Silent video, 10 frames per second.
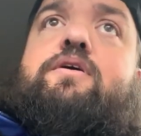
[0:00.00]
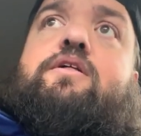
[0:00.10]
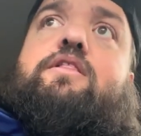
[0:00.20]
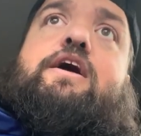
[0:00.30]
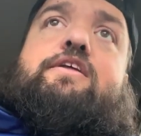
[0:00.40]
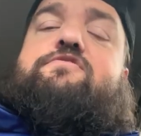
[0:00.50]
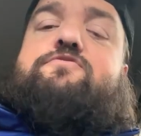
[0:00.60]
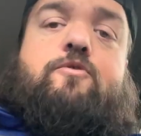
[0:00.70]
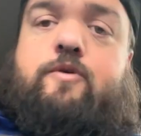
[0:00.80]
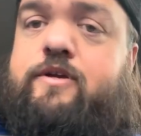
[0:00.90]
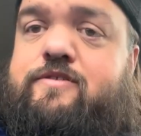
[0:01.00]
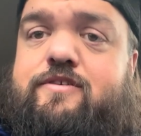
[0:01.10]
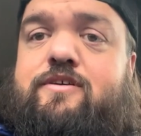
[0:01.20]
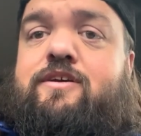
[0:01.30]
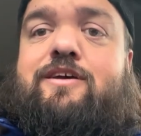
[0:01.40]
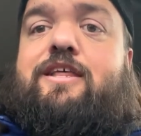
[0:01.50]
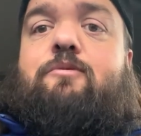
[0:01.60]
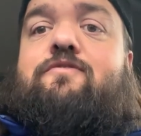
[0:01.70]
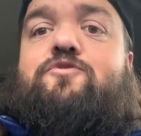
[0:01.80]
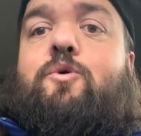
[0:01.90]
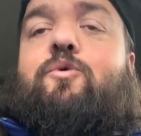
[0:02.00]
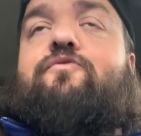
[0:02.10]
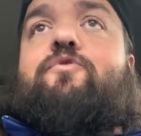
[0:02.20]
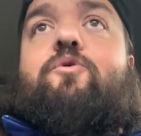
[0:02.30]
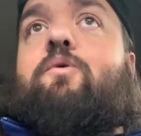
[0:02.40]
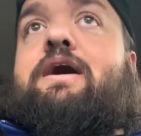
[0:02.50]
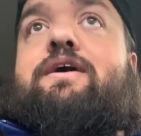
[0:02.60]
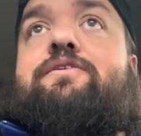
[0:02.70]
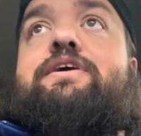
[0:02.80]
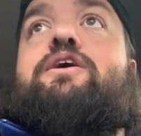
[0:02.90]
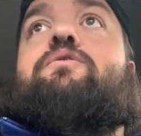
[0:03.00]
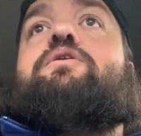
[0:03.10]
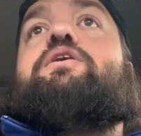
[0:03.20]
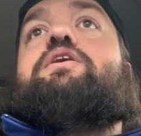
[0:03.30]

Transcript: a lot of stories that we've told for a while now,